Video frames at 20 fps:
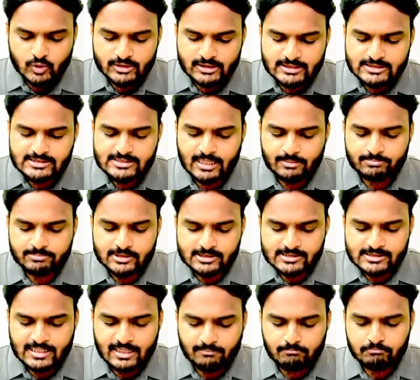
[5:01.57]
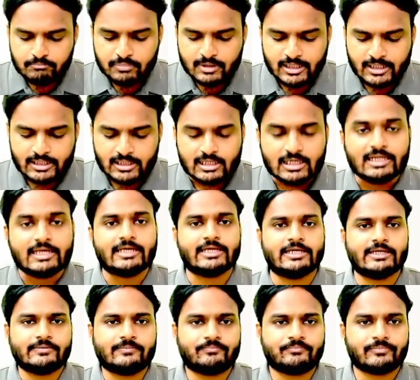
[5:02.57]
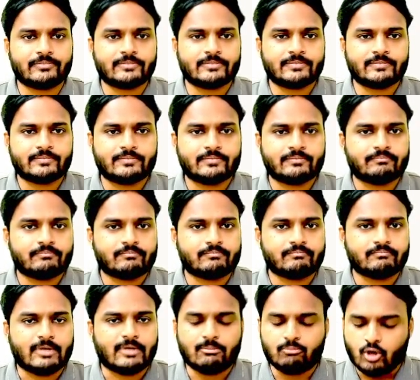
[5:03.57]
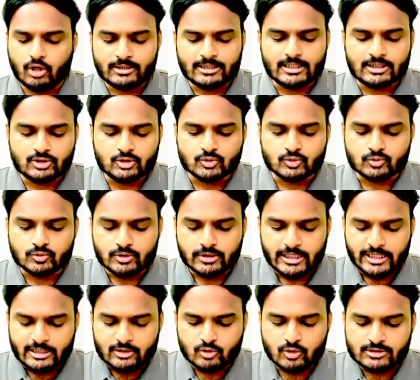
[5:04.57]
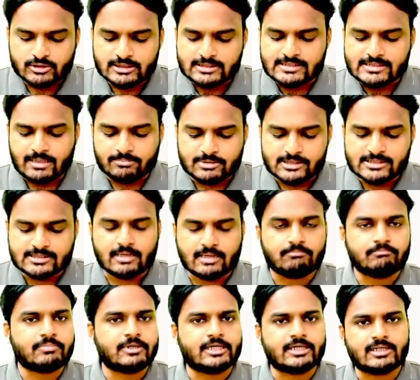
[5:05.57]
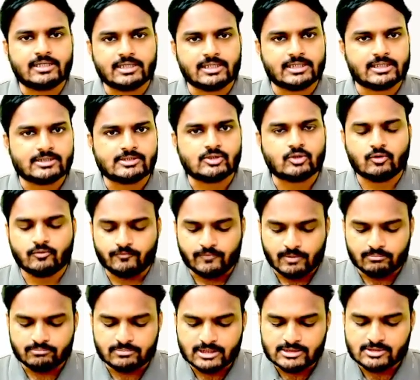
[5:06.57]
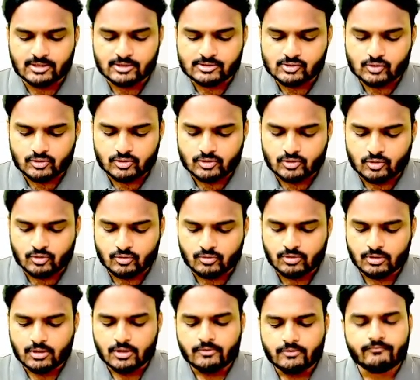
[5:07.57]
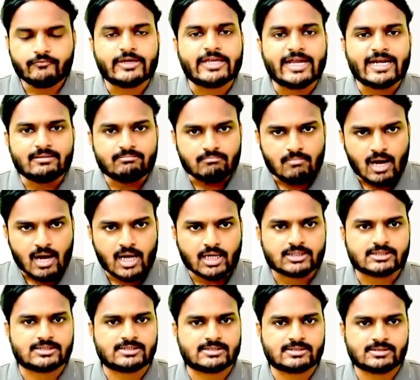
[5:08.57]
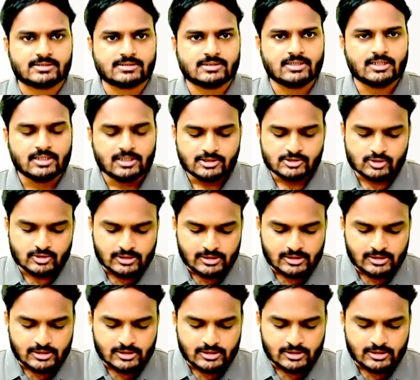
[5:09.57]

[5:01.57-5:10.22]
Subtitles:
these chapters completely. I'm not telling you ignore these chapters completely. From this also, we get marks. So,